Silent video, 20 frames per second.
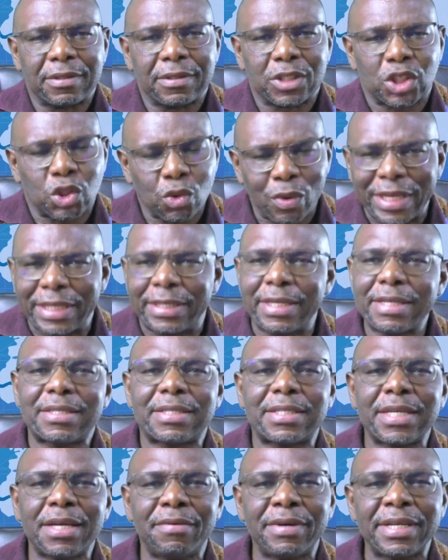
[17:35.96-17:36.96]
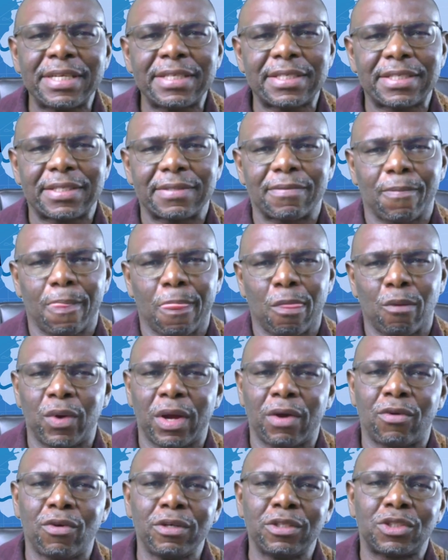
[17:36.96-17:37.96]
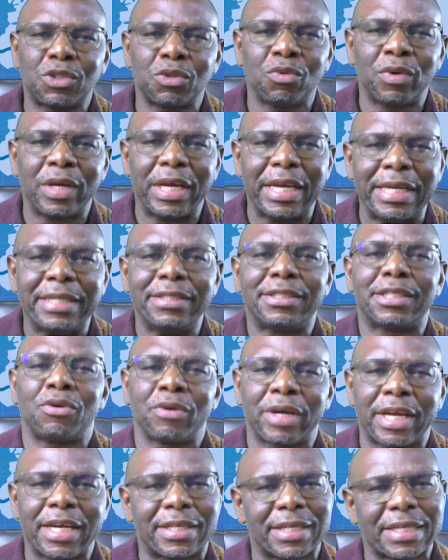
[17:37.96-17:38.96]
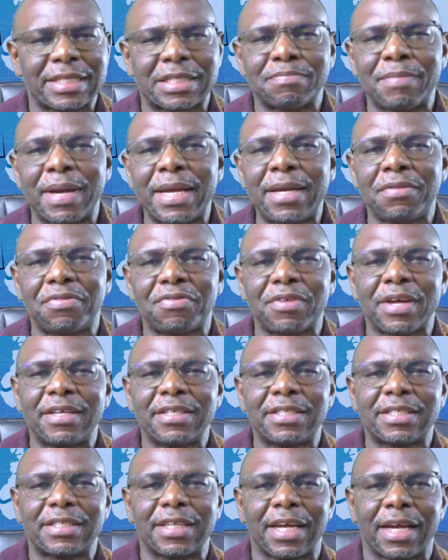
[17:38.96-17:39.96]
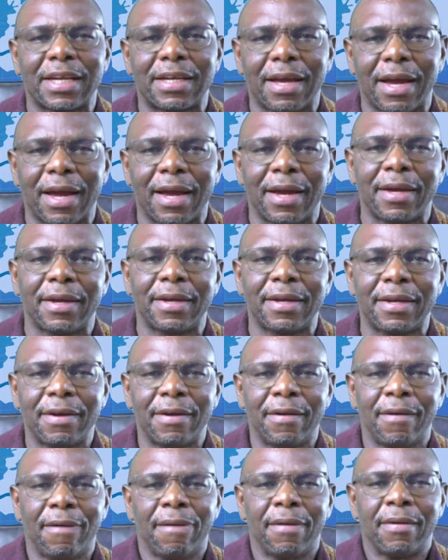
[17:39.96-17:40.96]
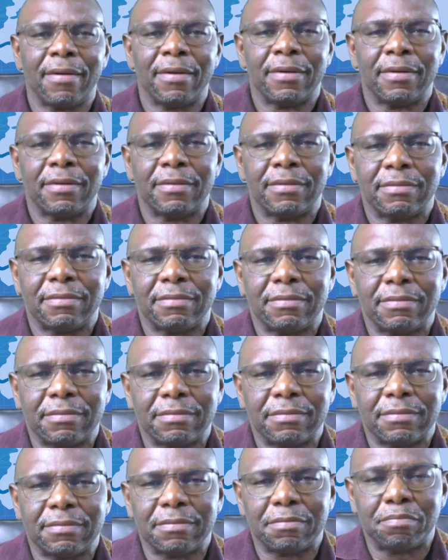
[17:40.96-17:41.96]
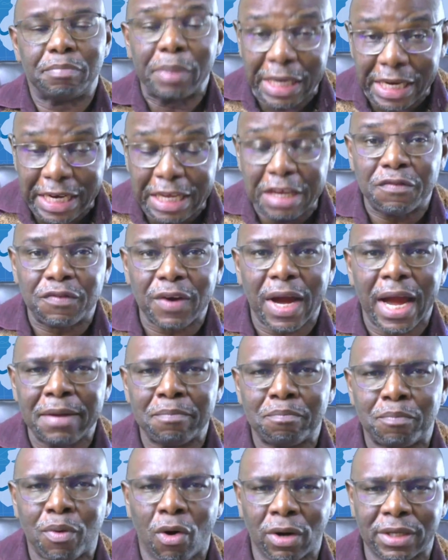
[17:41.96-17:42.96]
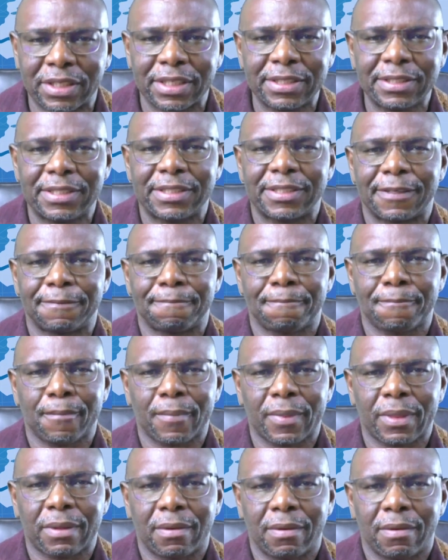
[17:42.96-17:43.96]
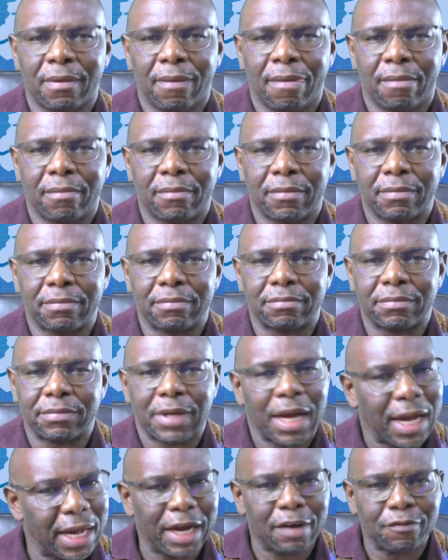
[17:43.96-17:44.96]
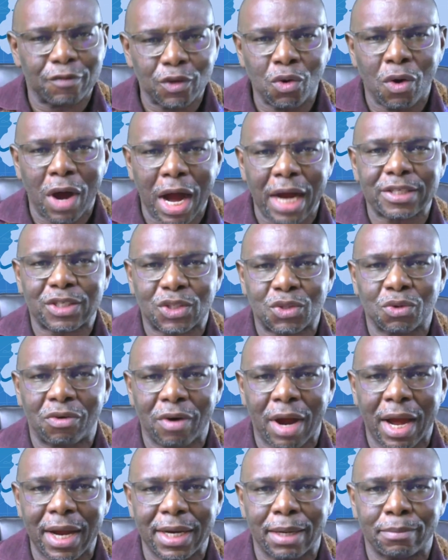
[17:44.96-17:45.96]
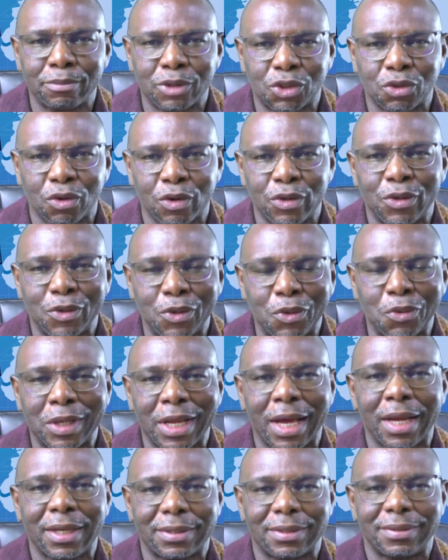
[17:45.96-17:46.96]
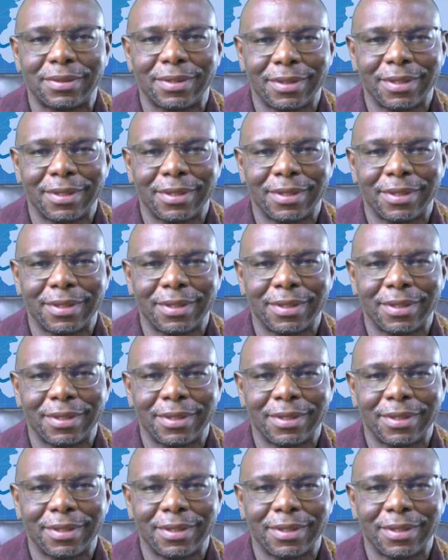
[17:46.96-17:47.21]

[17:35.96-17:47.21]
So in this series, we are going to interrogate as many things that I believe are important. I have no axe to grind, I'm sure you know that.